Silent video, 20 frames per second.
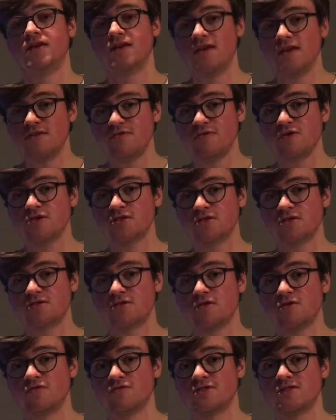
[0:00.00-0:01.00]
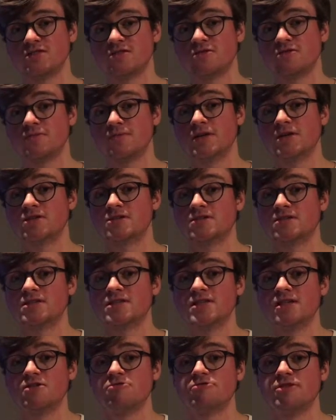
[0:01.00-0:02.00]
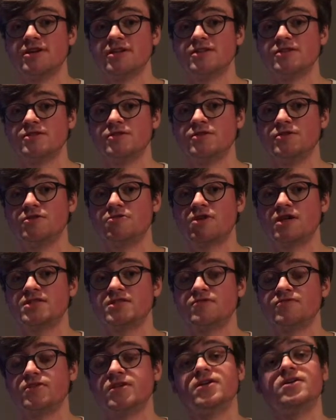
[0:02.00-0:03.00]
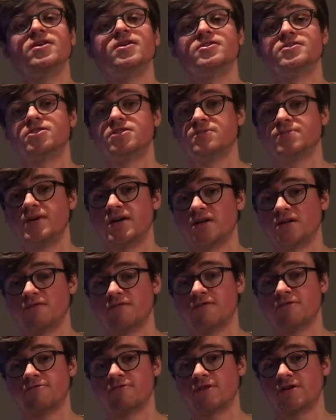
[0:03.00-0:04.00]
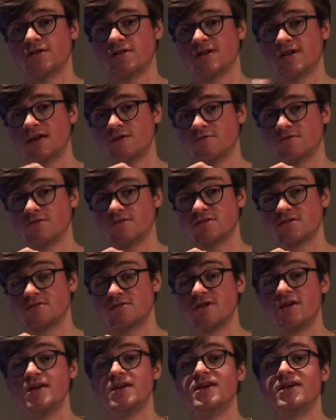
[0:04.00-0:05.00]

If you start oversteering because you're accelerating too aggressively, just back off the throttle, counter steer.